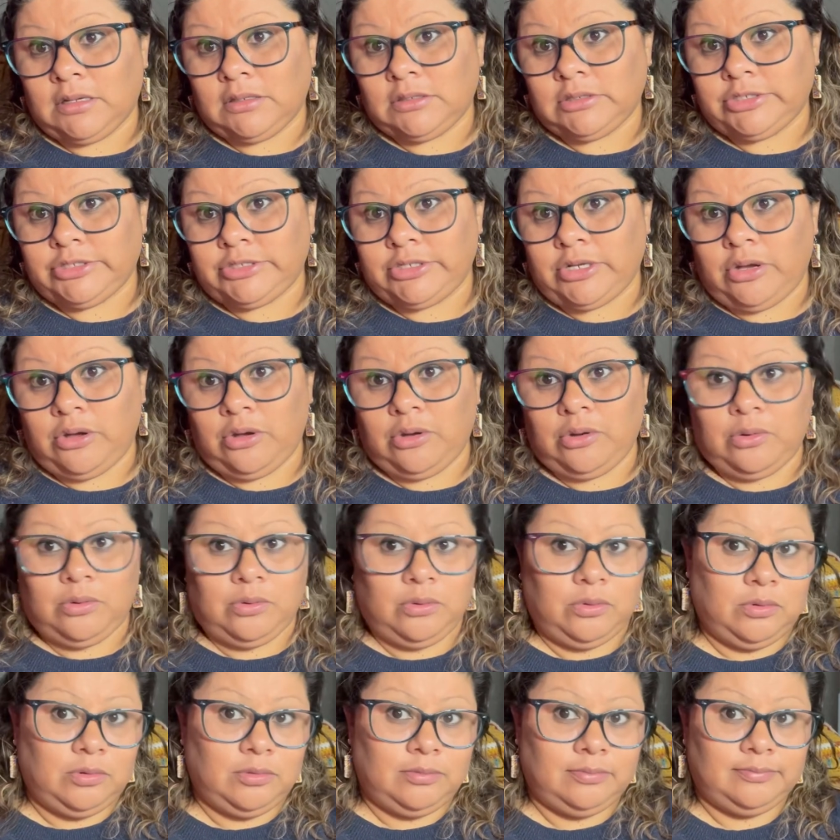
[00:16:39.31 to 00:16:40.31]

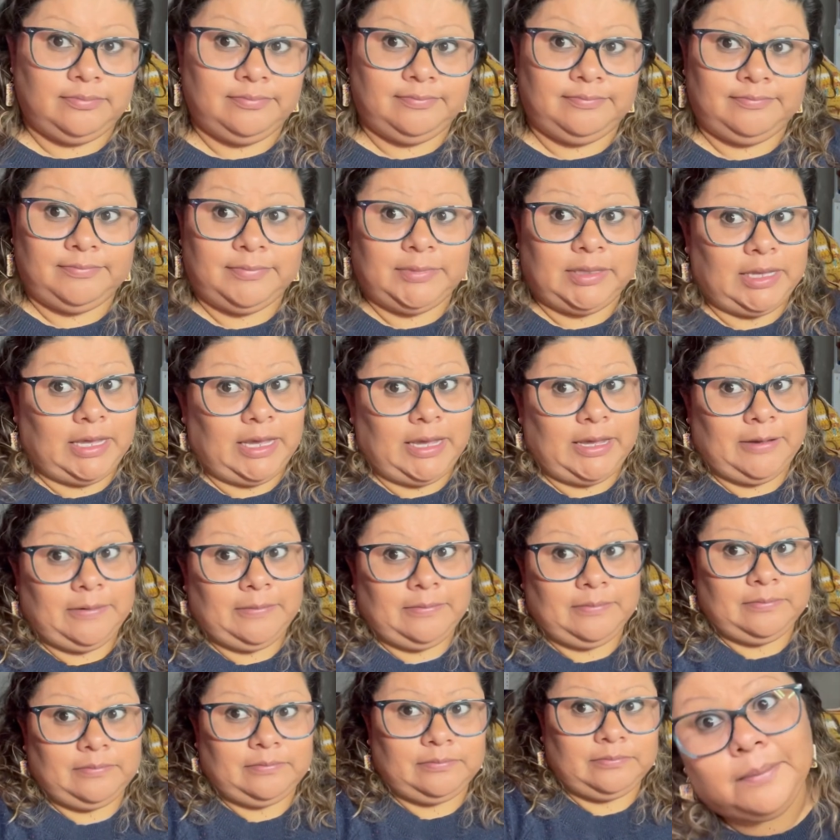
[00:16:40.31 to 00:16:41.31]
So, yeah.
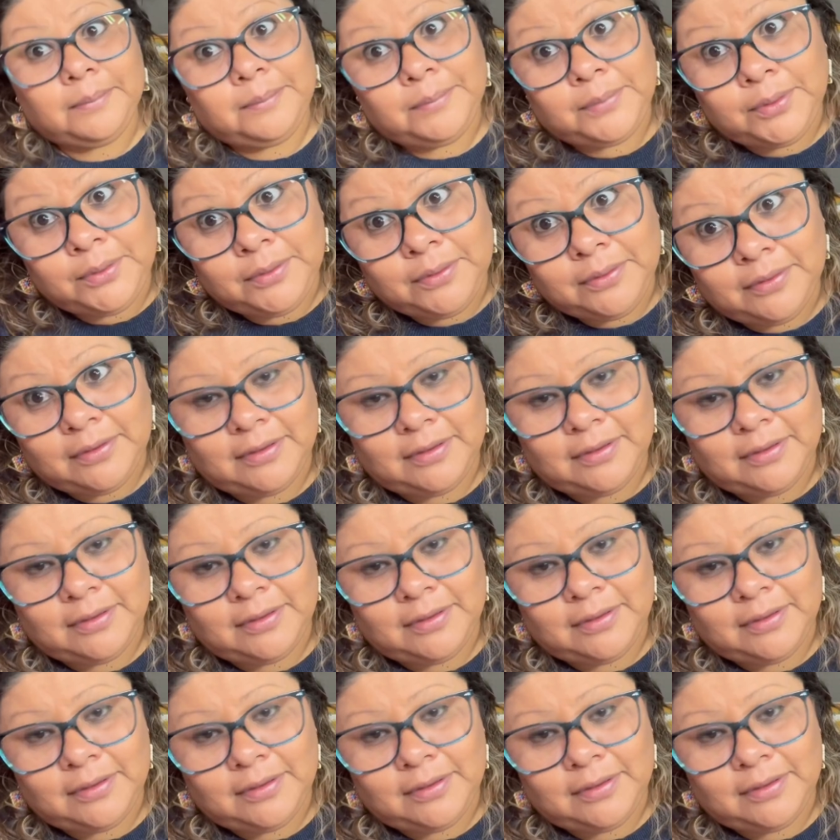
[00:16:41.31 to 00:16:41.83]
Boo.